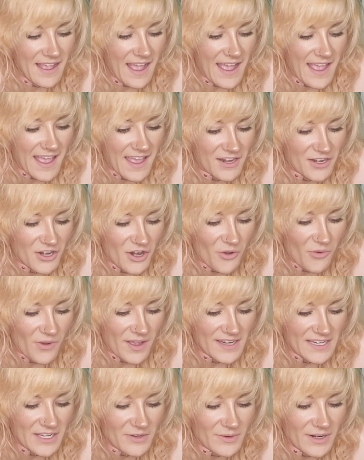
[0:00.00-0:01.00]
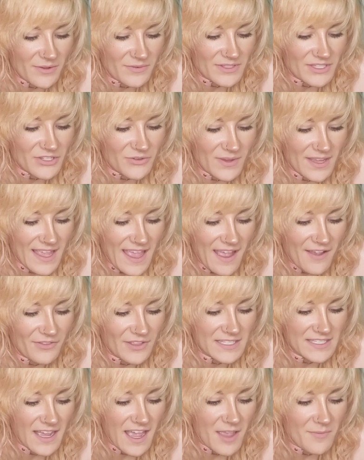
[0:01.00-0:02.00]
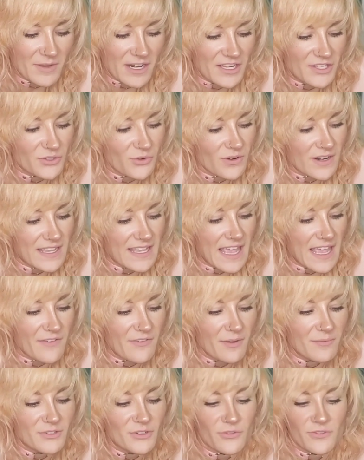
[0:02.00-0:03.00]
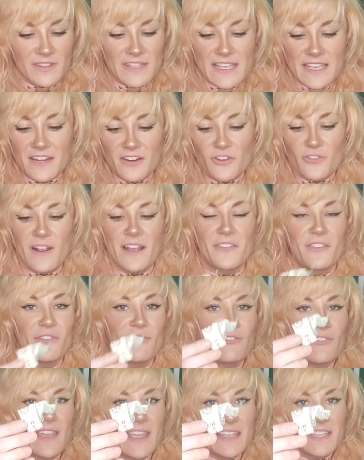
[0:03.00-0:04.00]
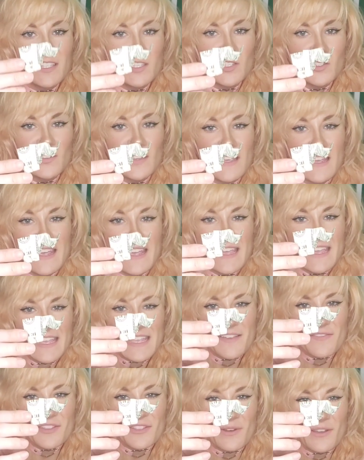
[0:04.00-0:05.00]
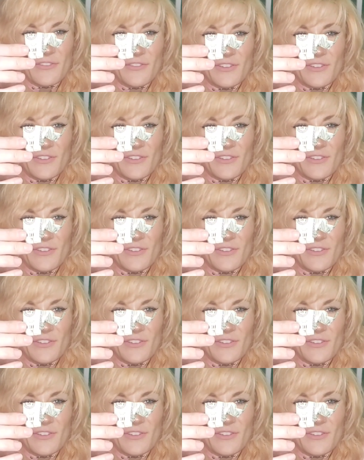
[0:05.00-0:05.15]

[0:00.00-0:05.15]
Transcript: I had no idea what I was doing half the time, and I sort of gave up toward the end around the face, even though I